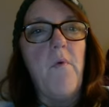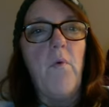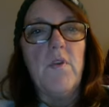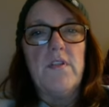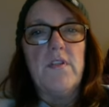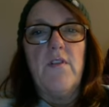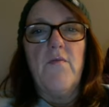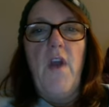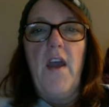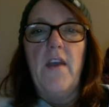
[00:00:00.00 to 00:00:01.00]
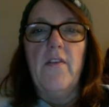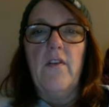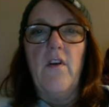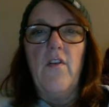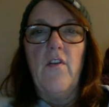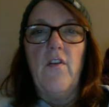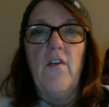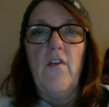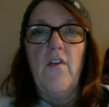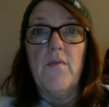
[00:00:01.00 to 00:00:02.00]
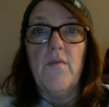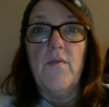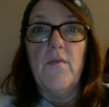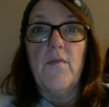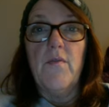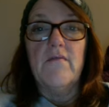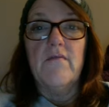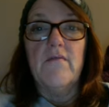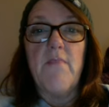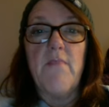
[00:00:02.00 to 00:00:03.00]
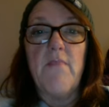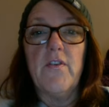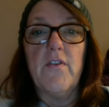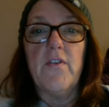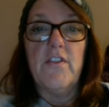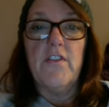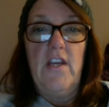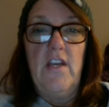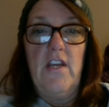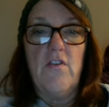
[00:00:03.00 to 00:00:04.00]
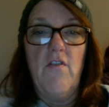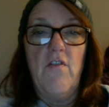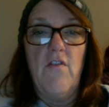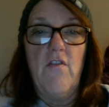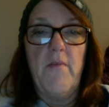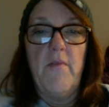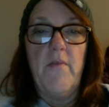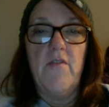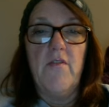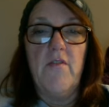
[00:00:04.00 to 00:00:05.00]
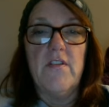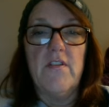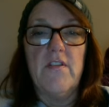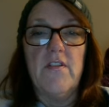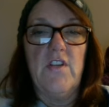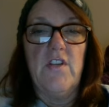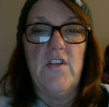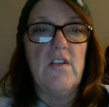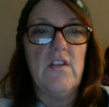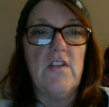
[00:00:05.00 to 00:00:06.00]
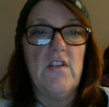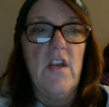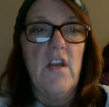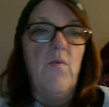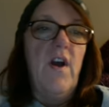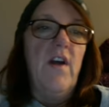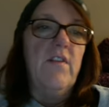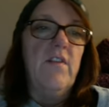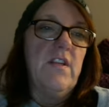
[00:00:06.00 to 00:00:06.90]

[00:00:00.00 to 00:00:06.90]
what's the rise over the run? What's my vertical change over my horizontal change? Well, to